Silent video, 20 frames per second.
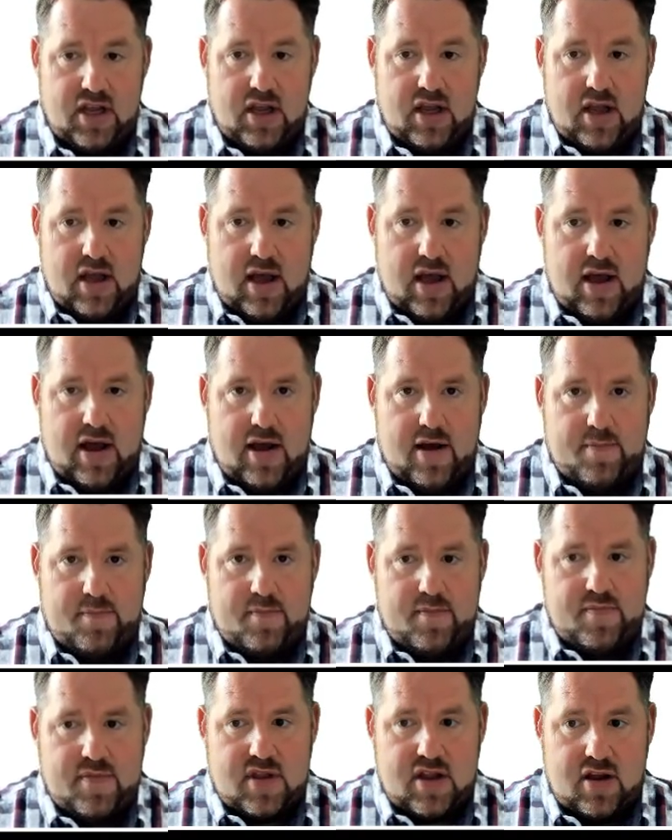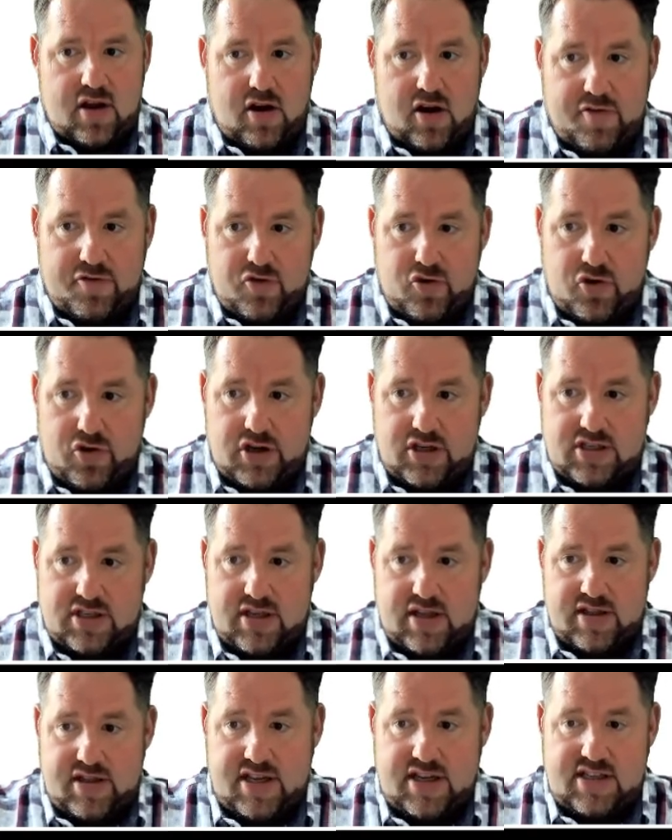Of course,
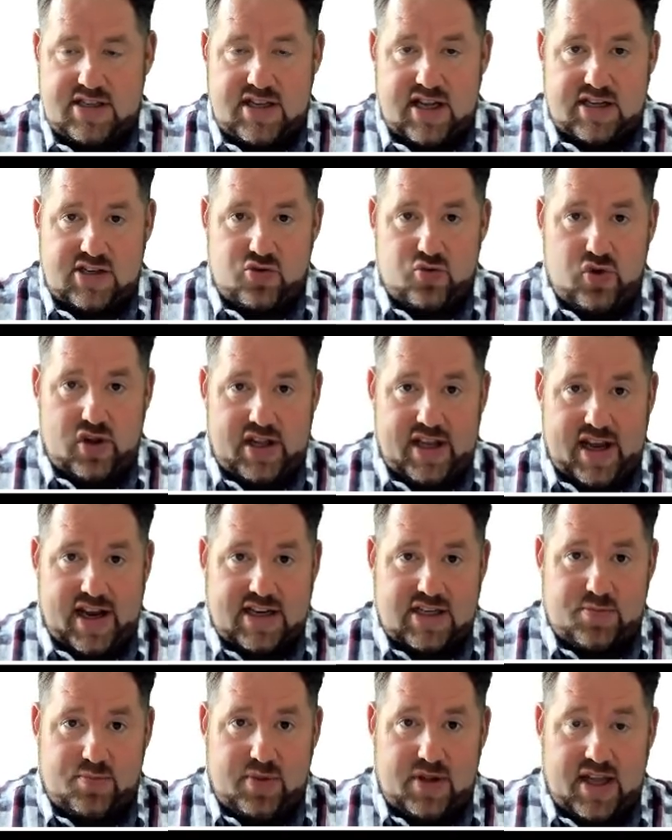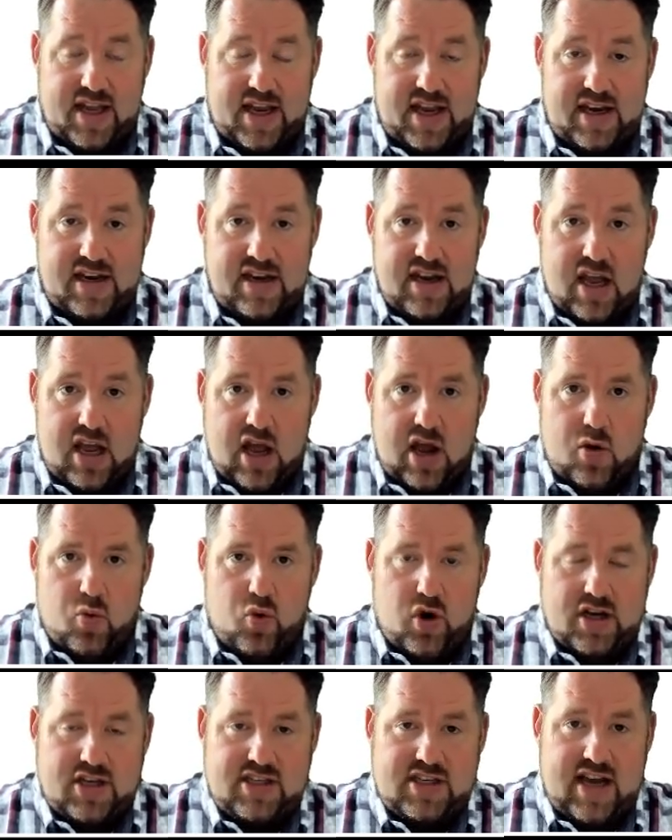this doesn't really explain
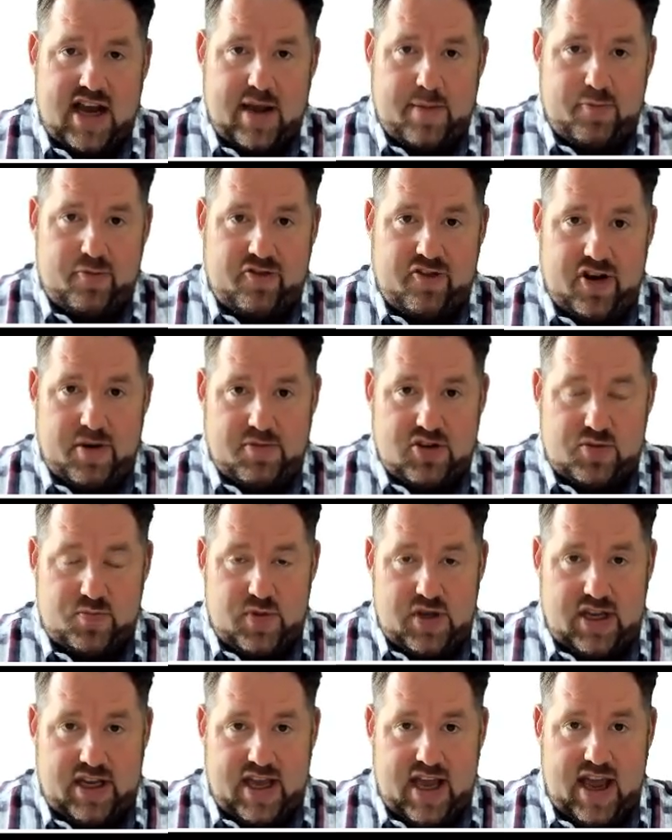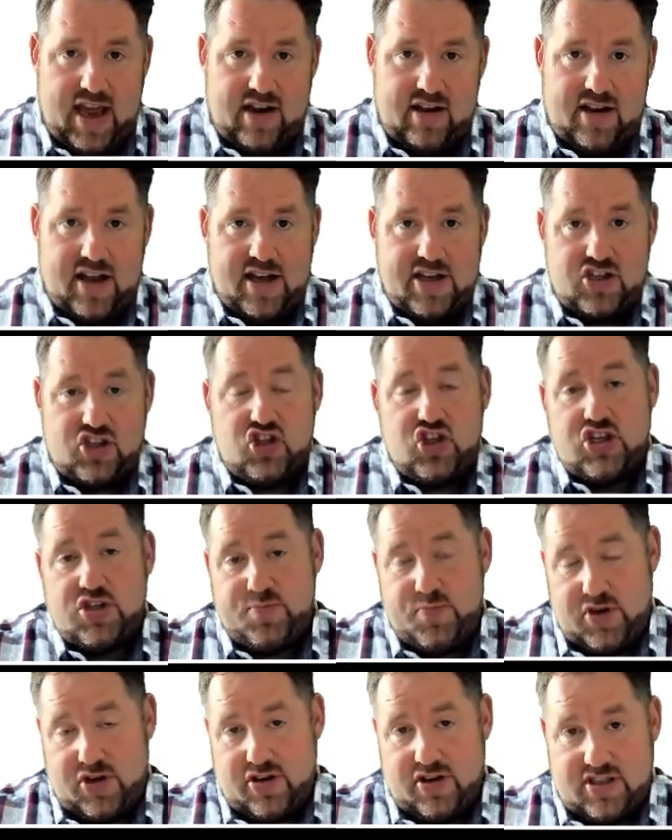what time frame is being analyzed just
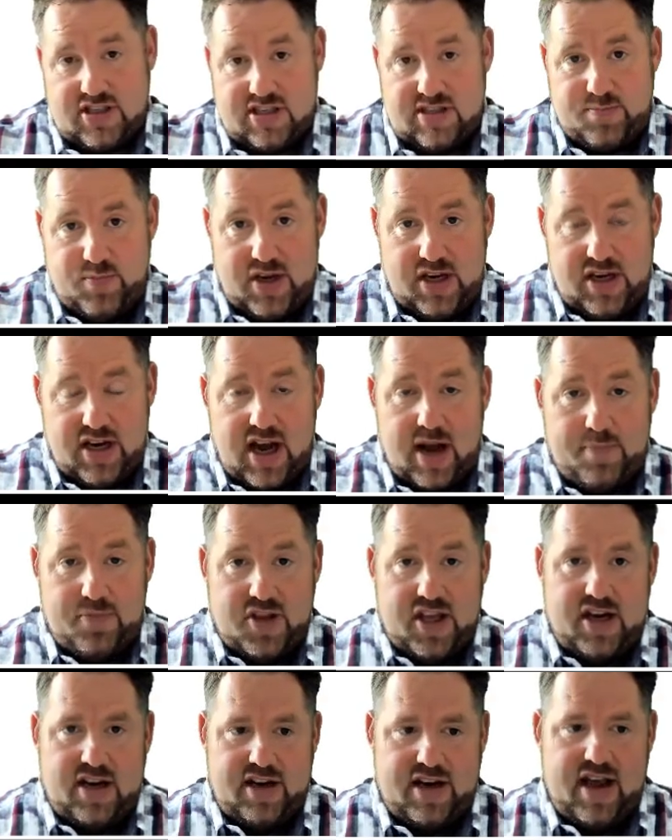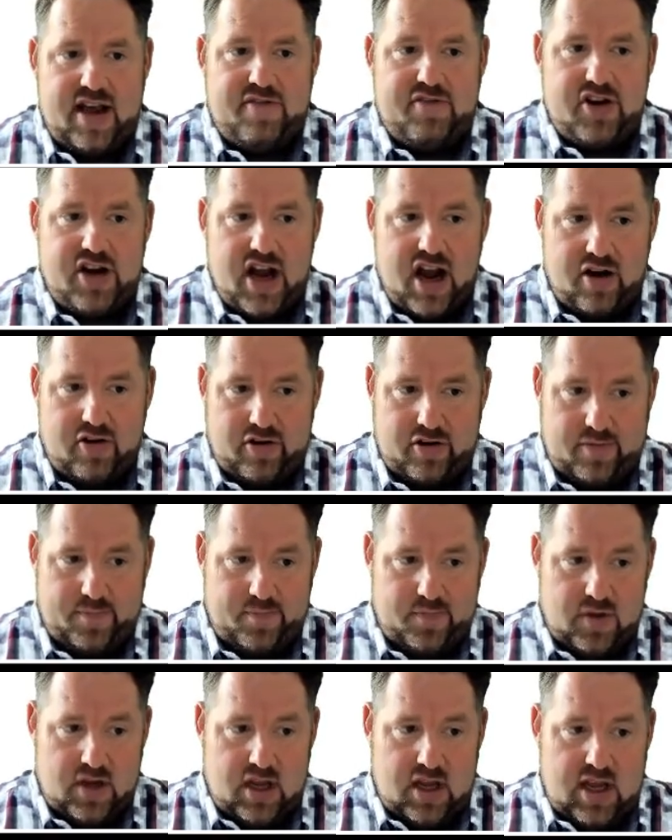because it's being updated every hour.
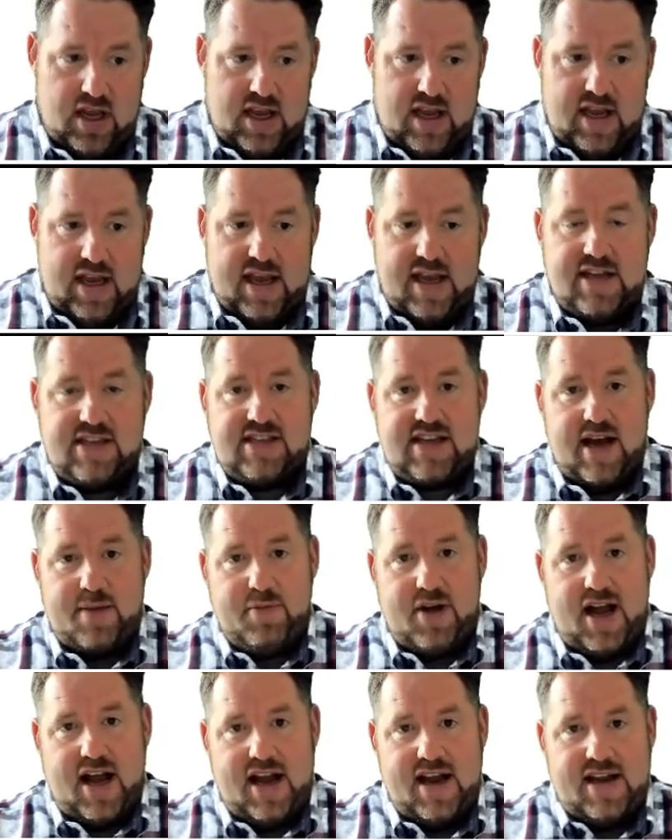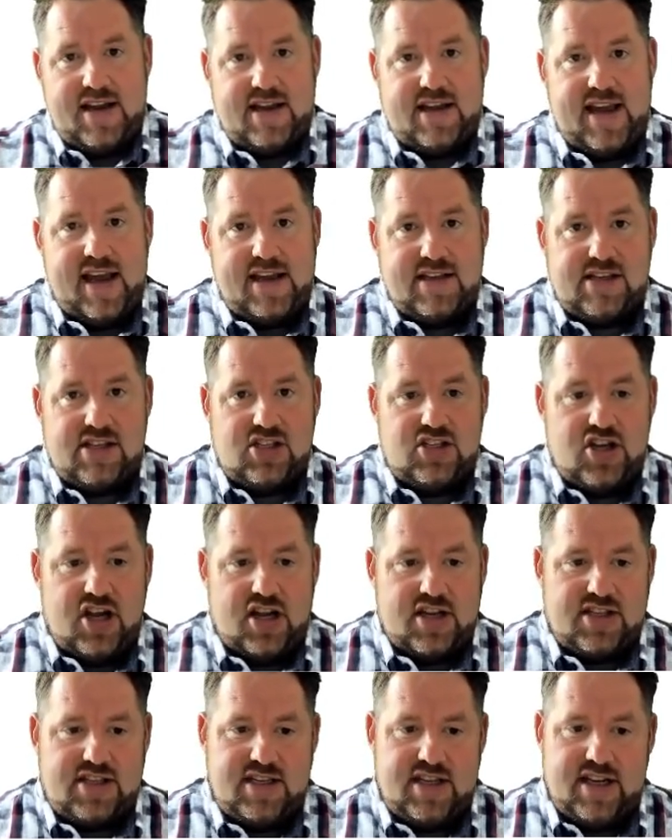In some cases,
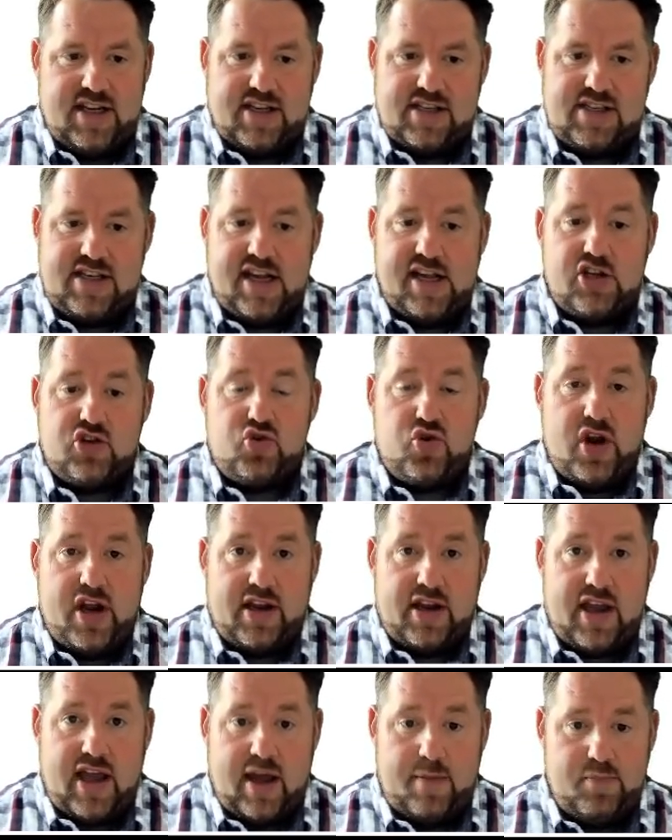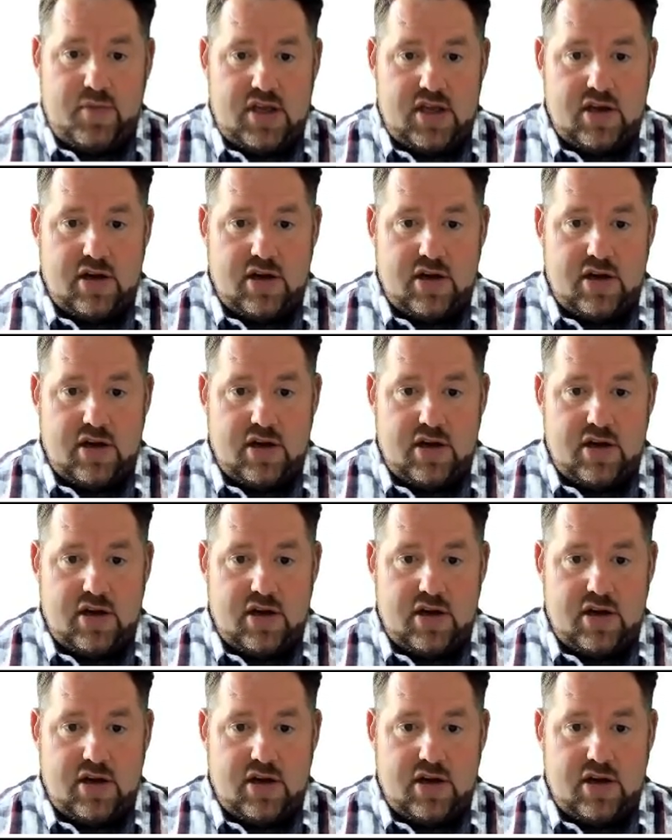not seeing a sales rank can be